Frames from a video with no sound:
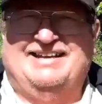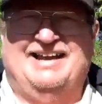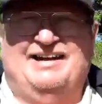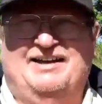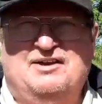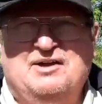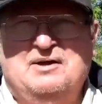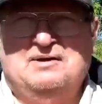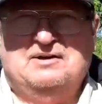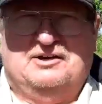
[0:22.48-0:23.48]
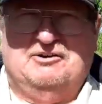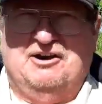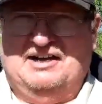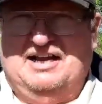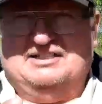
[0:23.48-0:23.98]
yellow
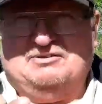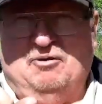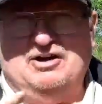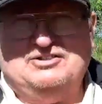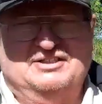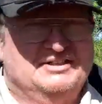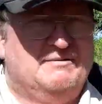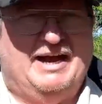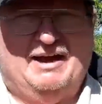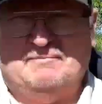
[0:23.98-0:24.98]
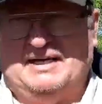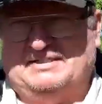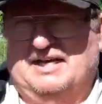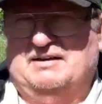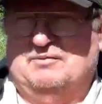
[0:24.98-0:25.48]
crook neck squash that somehow
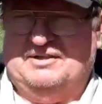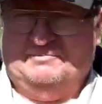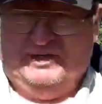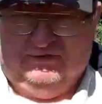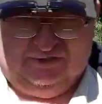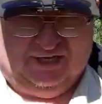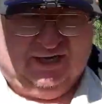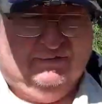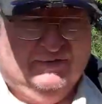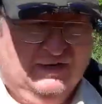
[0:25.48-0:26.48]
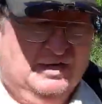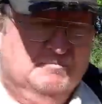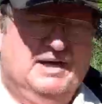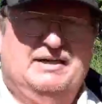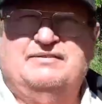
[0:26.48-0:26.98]
mixed in with them years ago.
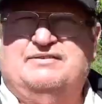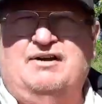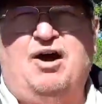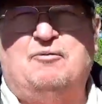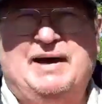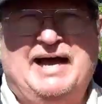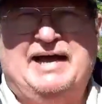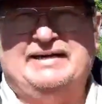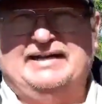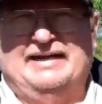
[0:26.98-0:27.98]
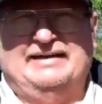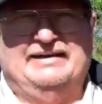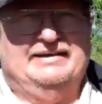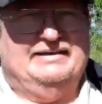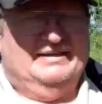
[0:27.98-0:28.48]
But they're all mine, and
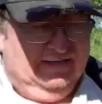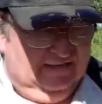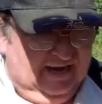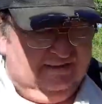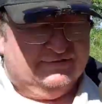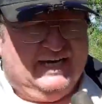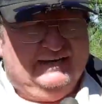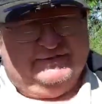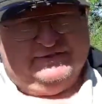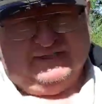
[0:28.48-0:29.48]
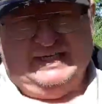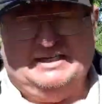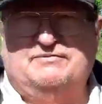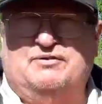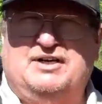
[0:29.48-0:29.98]
uh, I've saved the
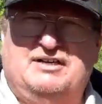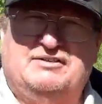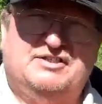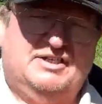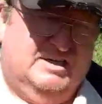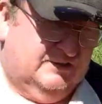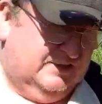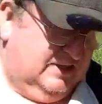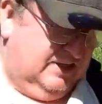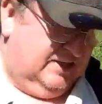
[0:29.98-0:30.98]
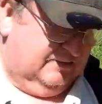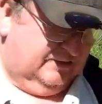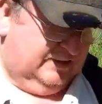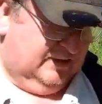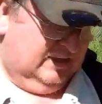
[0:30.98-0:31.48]
seed for years and years and
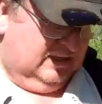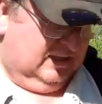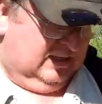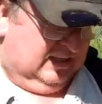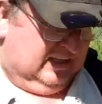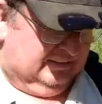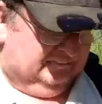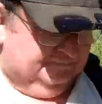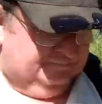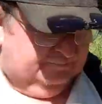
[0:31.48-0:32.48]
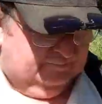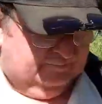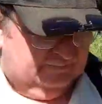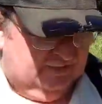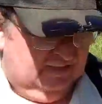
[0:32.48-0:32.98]
years. Uh,
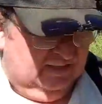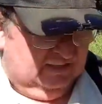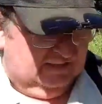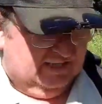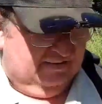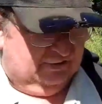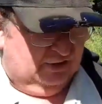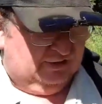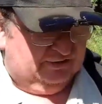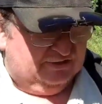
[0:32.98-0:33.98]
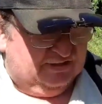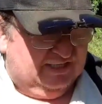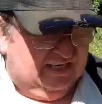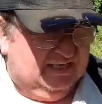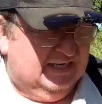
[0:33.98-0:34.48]
let's have a look at the
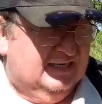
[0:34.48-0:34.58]
seed.